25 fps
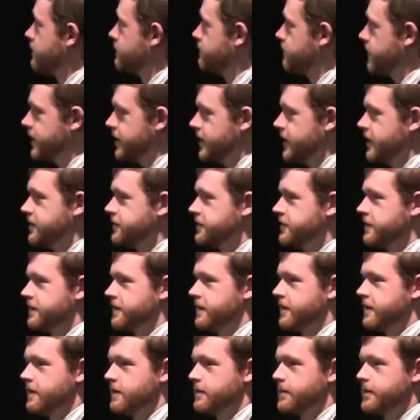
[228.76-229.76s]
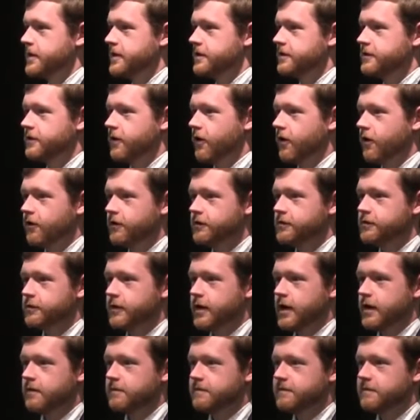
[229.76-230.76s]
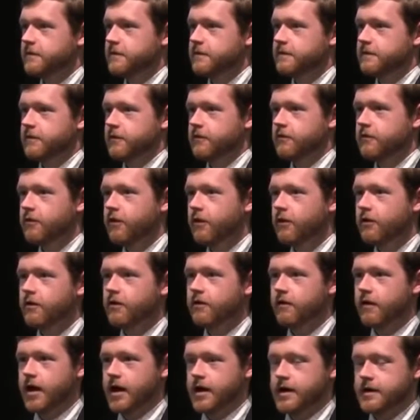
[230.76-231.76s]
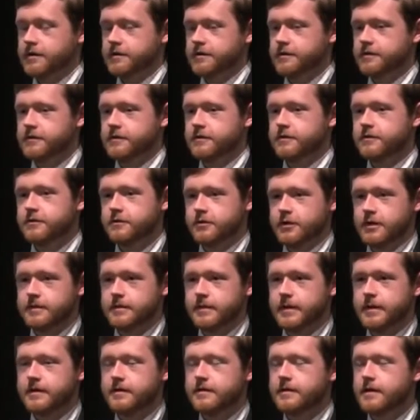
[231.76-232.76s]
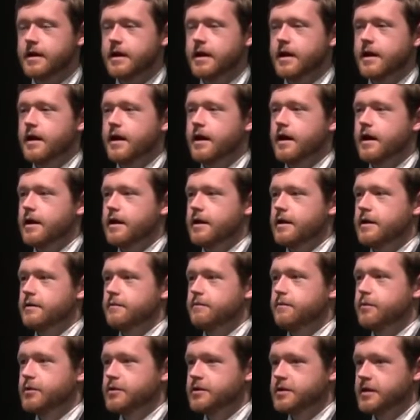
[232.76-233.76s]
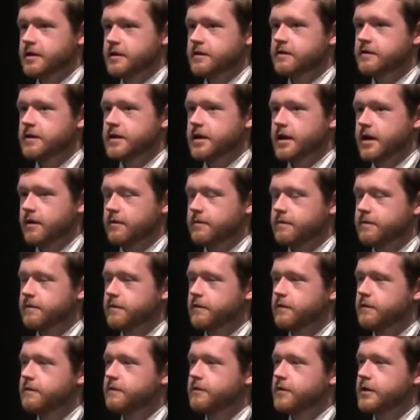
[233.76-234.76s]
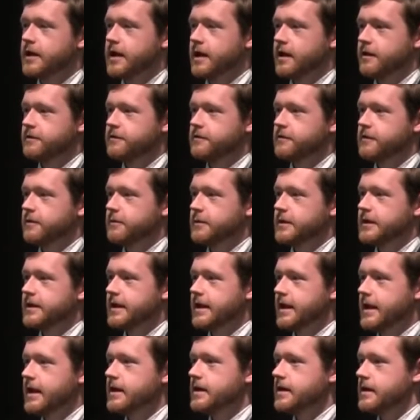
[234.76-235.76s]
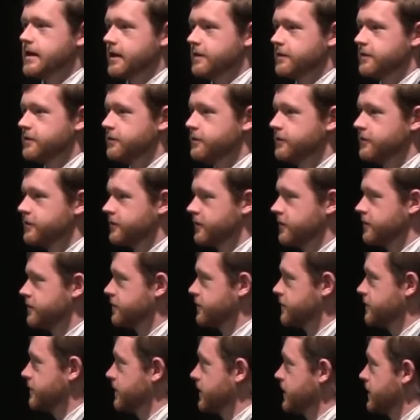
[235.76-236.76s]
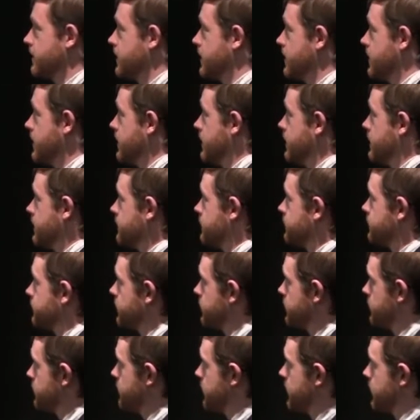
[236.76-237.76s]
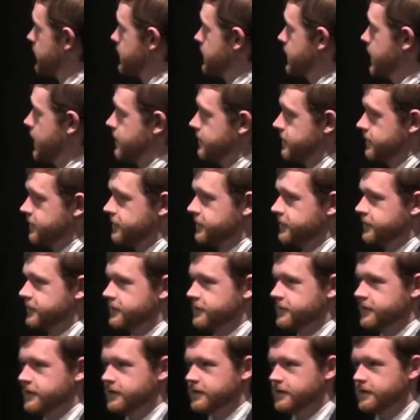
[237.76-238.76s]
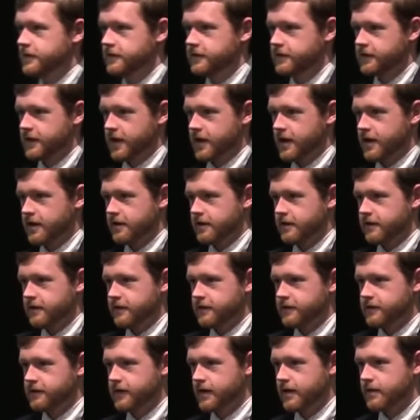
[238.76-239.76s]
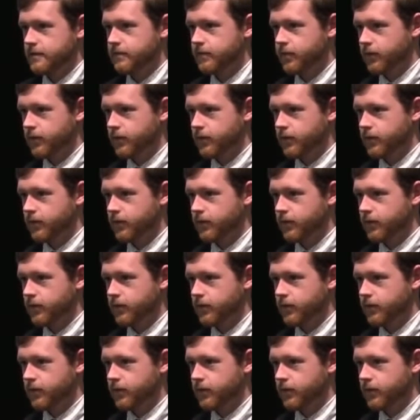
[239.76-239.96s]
Radiation therapy is also helpful for localized treatment, and particularly helpful for cancers that we can't get to surgically. So again, this is a CT scan in the same